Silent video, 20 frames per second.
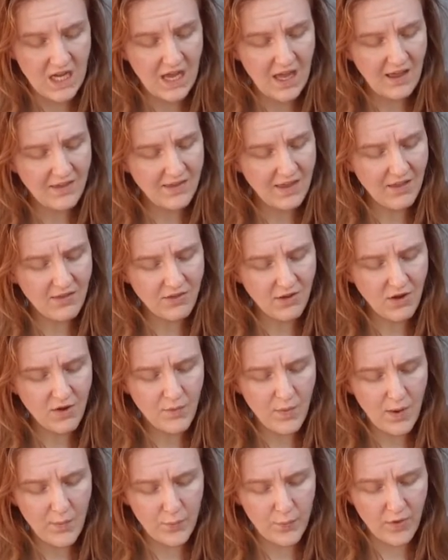and that though
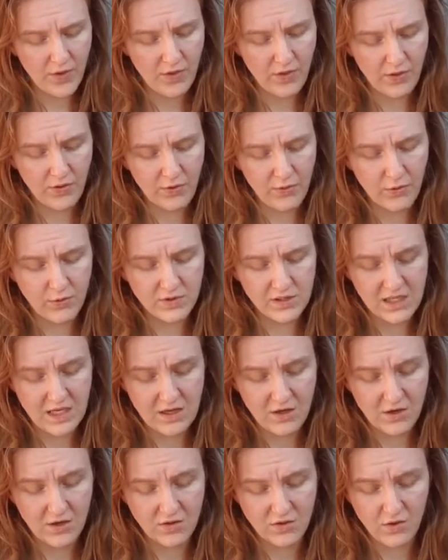my brother thought he
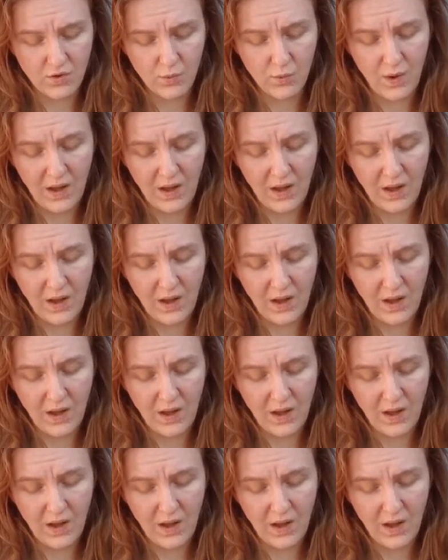could not